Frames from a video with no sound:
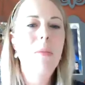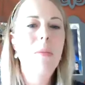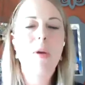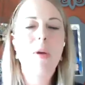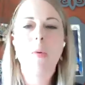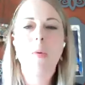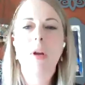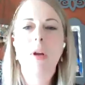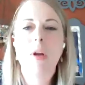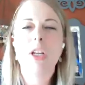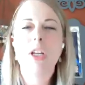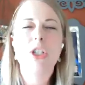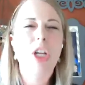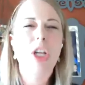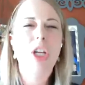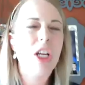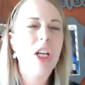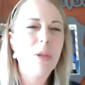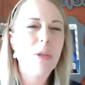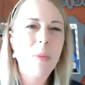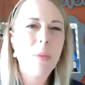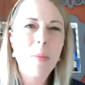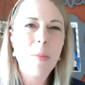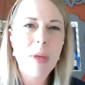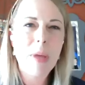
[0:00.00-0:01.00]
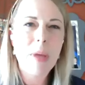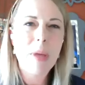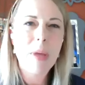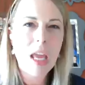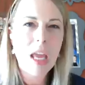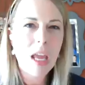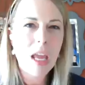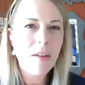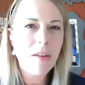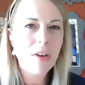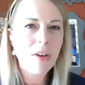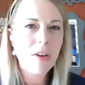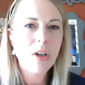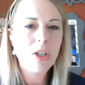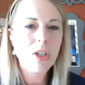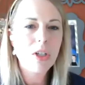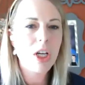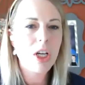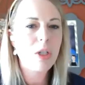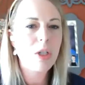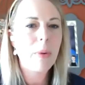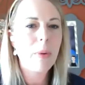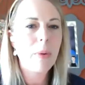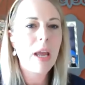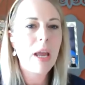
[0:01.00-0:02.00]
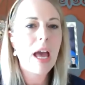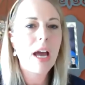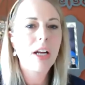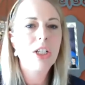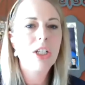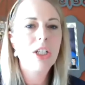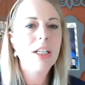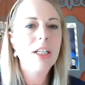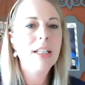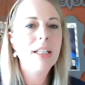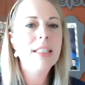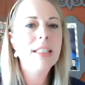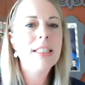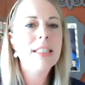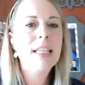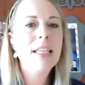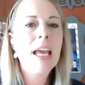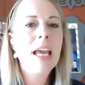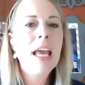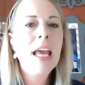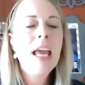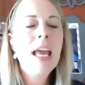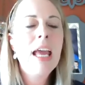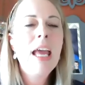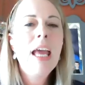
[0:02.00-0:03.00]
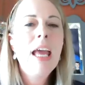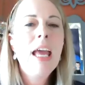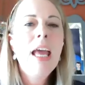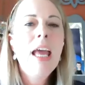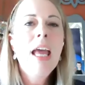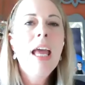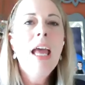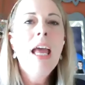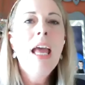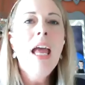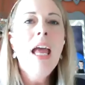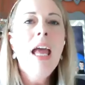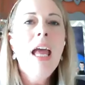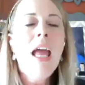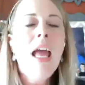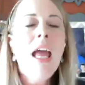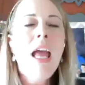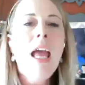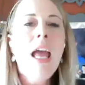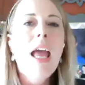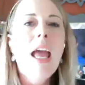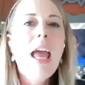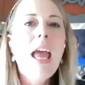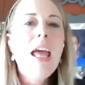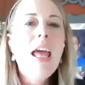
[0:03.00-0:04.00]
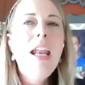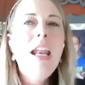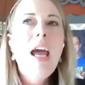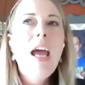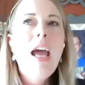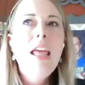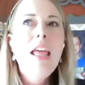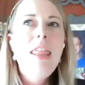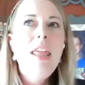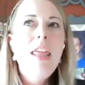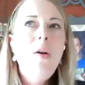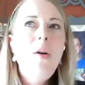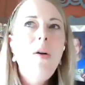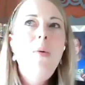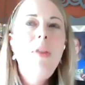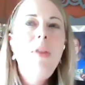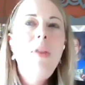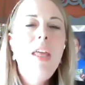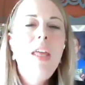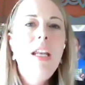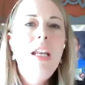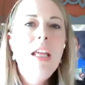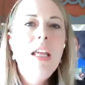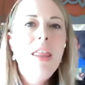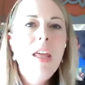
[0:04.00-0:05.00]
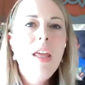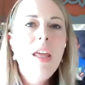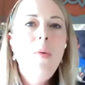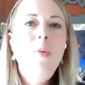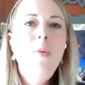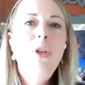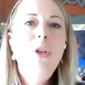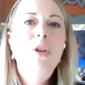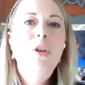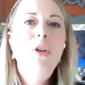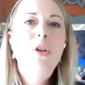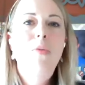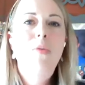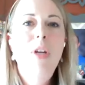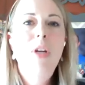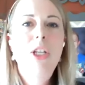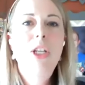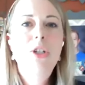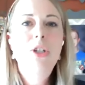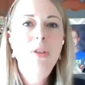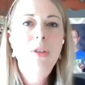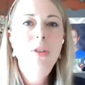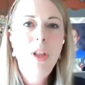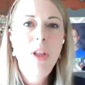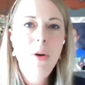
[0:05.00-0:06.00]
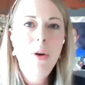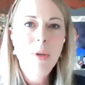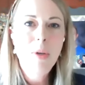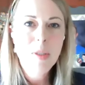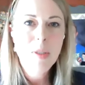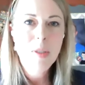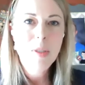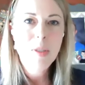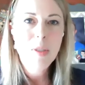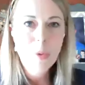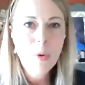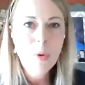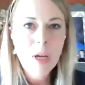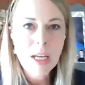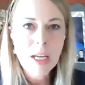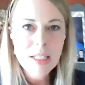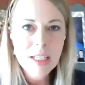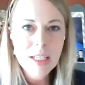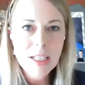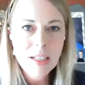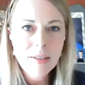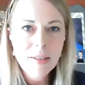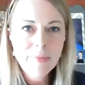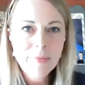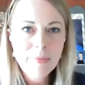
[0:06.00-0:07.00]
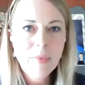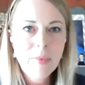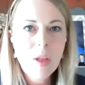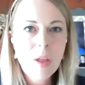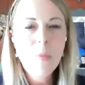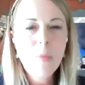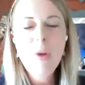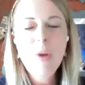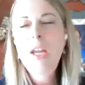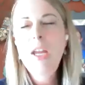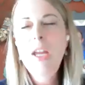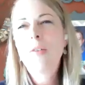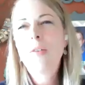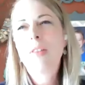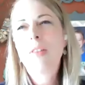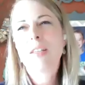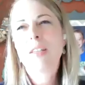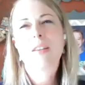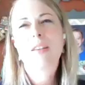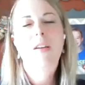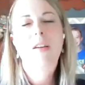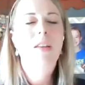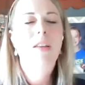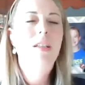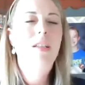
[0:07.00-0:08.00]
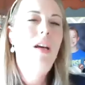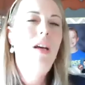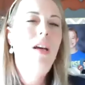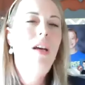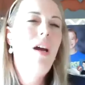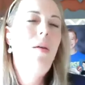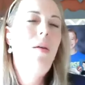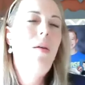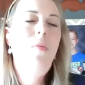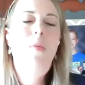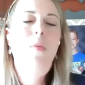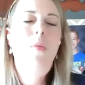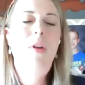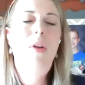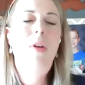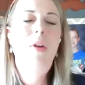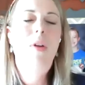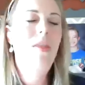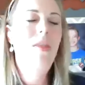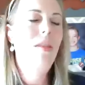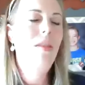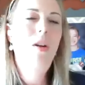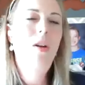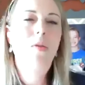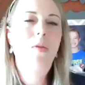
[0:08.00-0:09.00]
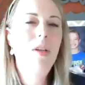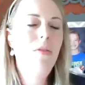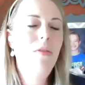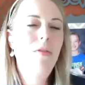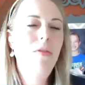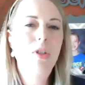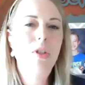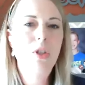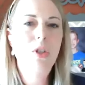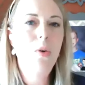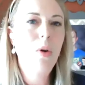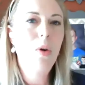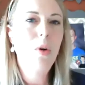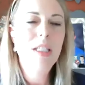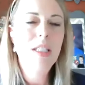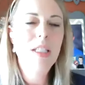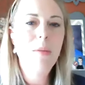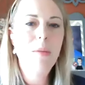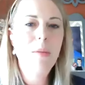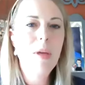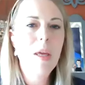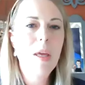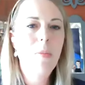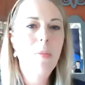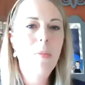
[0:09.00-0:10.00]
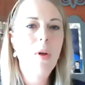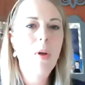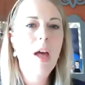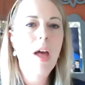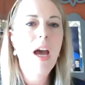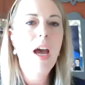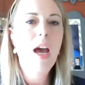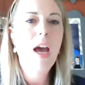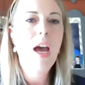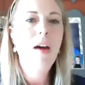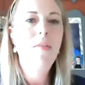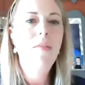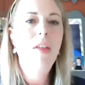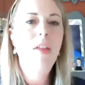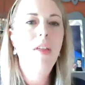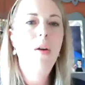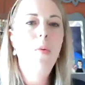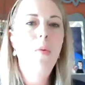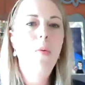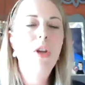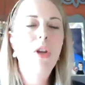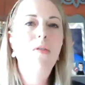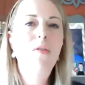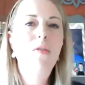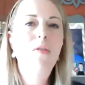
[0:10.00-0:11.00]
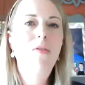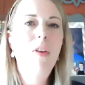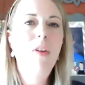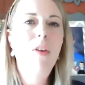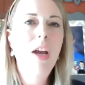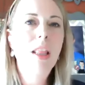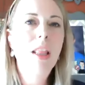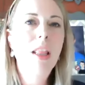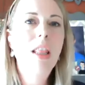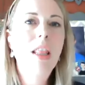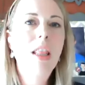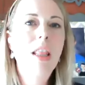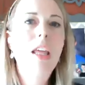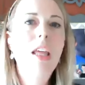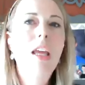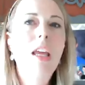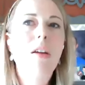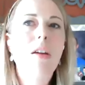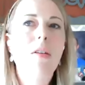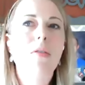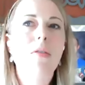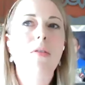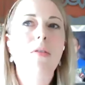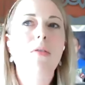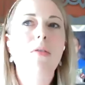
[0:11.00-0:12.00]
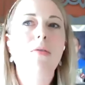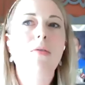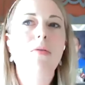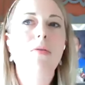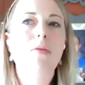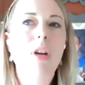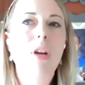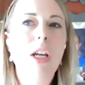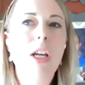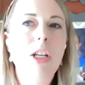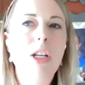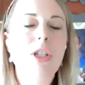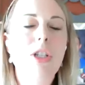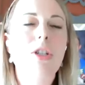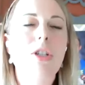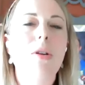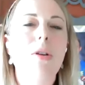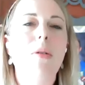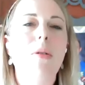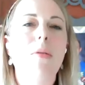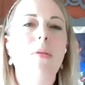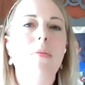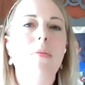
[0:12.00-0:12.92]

that made me want to change my behavior, change my actions? and I think with anything, when you reach your lowest point, and we hear this all the time with you know different stories that people have, like when you finally reach